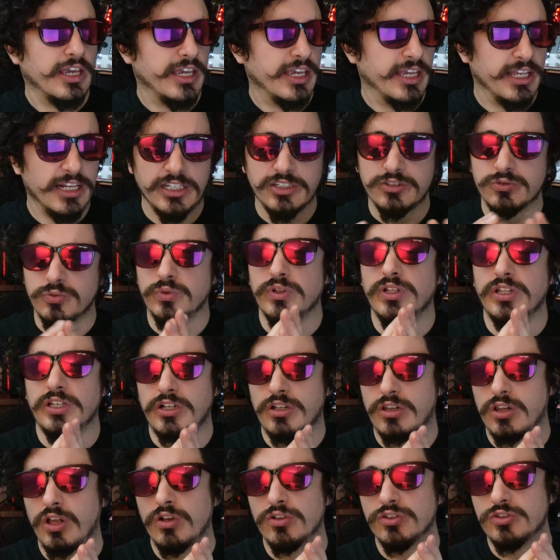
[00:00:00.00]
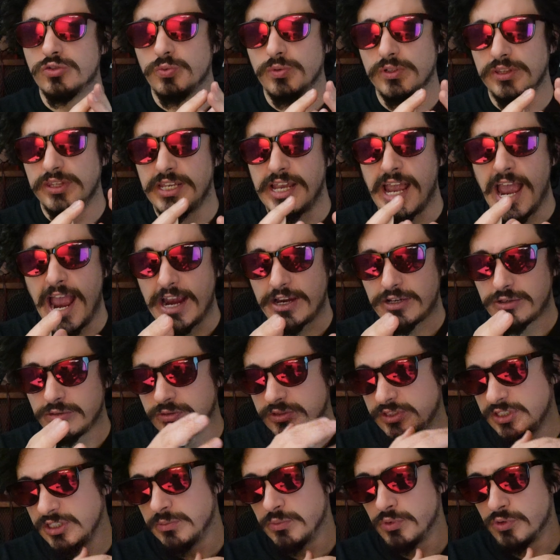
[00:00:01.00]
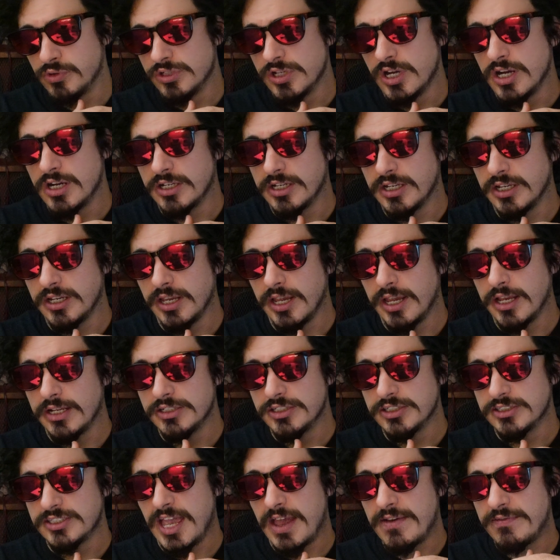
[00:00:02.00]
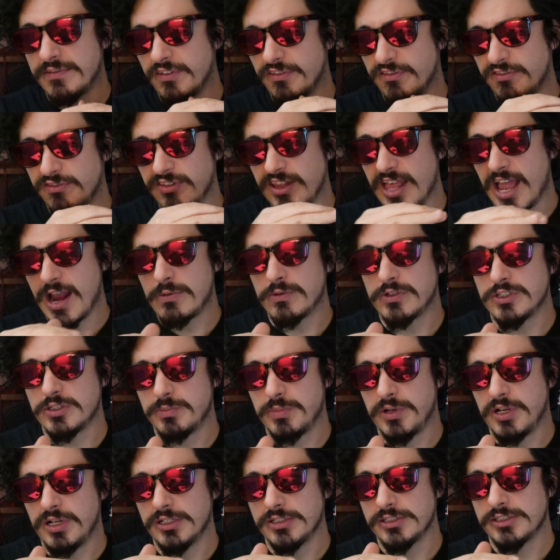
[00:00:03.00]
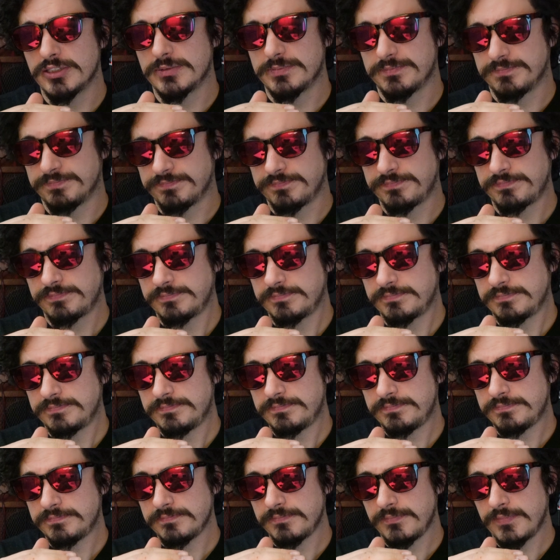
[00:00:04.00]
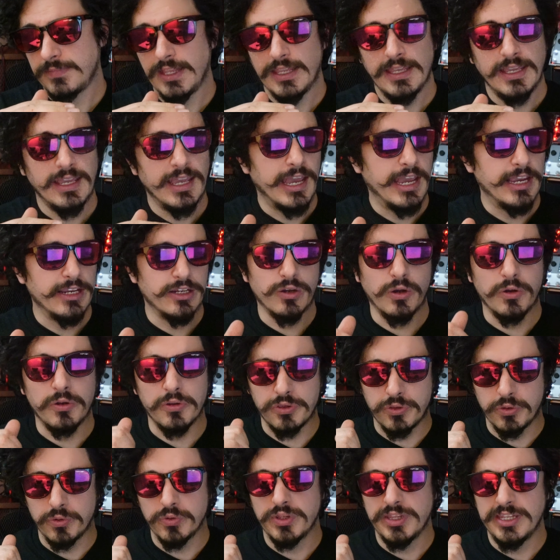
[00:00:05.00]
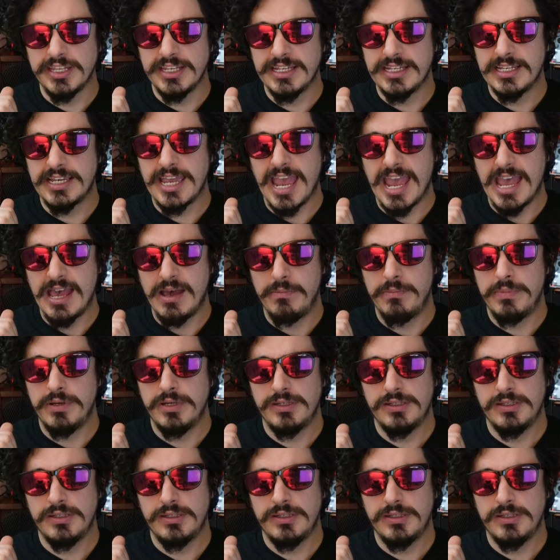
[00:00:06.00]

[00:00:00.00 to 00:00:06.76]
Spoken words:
It is really close with the actual Seymour Duncan and just having a flat response and going through the cab.